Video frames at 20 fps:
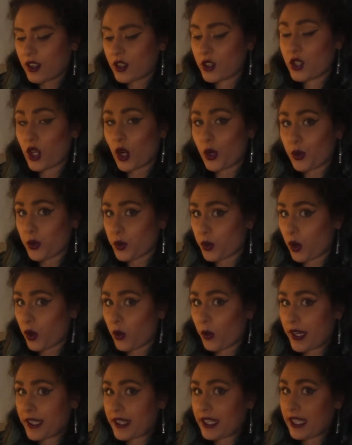Don't throw
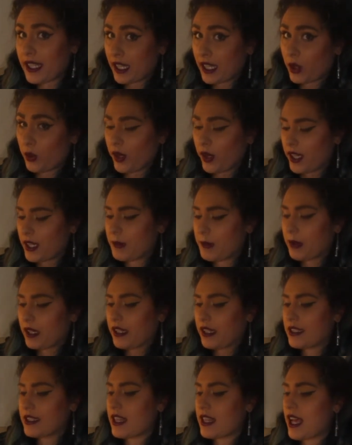away the liquid
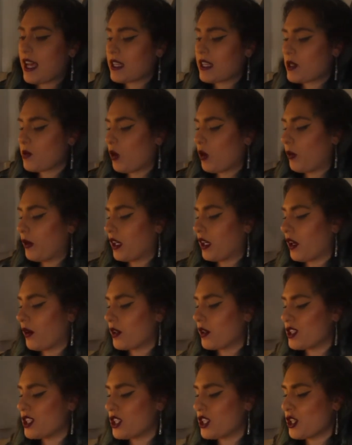because that's what we're
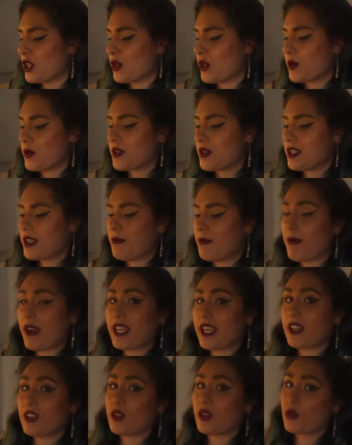going to use to
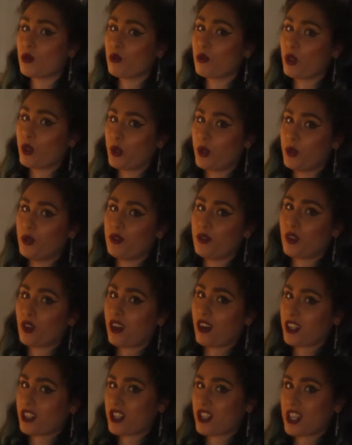make the roux for
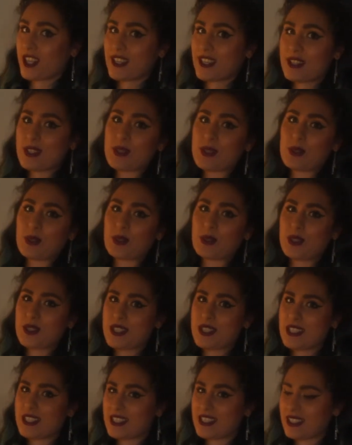our cheese
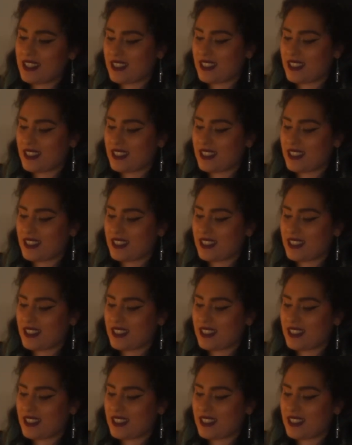sauce.